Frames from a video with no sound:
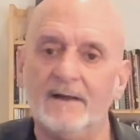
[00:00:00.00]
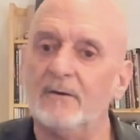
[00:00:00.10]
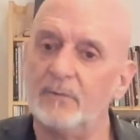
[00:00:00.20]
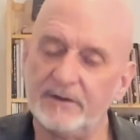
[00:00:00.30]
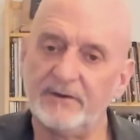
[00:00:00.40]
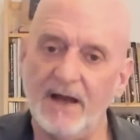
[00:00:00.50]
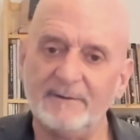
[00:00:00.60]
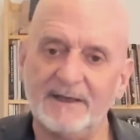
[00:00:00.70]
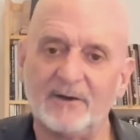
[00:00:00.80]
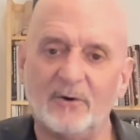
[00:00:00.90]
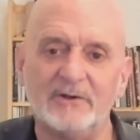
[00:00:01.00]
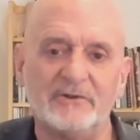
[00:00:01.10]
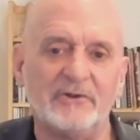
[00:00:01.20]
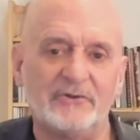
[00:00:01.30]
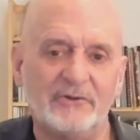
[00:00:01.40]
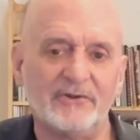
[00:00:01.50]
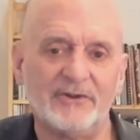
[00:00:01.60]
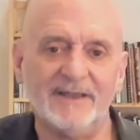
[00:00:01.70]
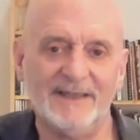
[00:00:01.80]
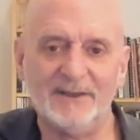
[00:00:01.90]
With the dominant chords, it's
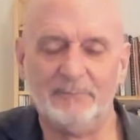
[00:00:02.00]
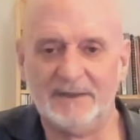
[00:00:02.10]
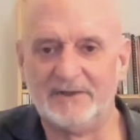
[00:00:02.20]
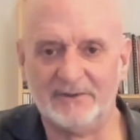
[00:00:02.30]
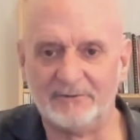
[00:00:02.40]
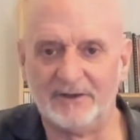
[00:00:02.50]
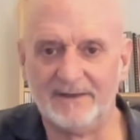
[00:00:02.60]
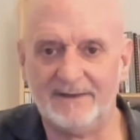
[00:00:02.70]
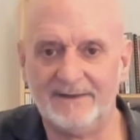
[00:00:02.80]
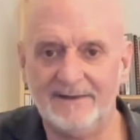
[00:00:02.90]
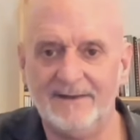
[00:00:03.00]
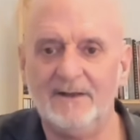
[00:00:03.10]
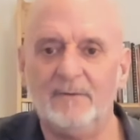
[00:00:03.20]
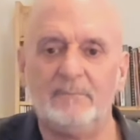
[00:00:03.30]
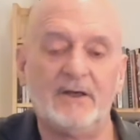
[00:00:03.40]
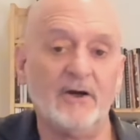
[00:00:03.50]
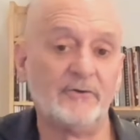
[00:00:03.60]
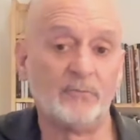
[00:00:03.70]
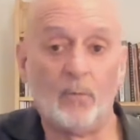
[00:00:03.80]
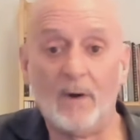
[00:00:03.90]
just a little bit different,
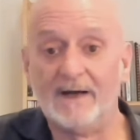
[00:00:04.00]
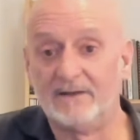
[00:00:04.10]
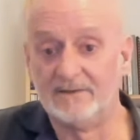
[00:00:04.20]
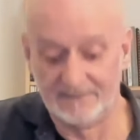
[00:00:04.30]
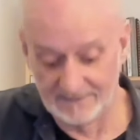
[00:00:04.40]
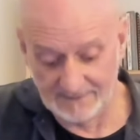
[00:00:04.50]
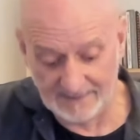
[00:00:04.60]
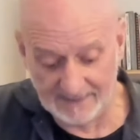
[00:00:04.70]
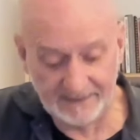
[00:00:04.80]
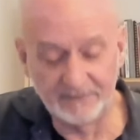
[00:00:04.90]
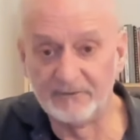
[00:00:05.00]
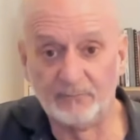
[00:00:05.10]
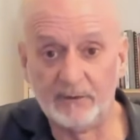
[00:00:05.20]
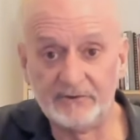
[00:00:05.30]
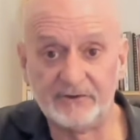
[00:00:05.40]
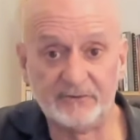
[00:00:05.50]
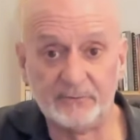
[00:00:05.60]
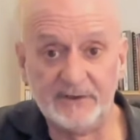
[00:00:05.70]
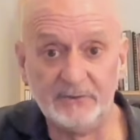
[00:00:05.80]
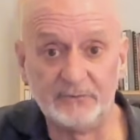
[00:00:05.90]
because while any of the voicings
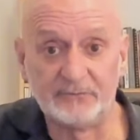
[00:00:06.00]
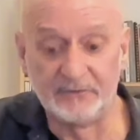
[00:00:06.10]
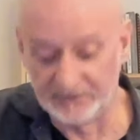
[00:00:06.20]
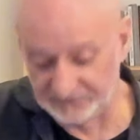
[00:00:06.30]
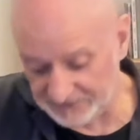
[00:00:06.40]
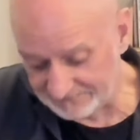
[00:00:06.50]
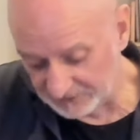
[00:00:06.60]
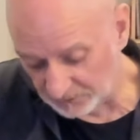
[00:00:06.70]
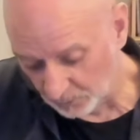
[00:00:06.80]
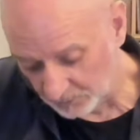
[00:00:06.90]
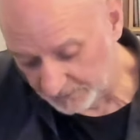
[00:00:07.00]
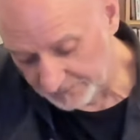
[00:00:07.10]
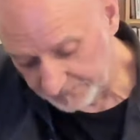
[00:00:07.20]
we use for the 7 chord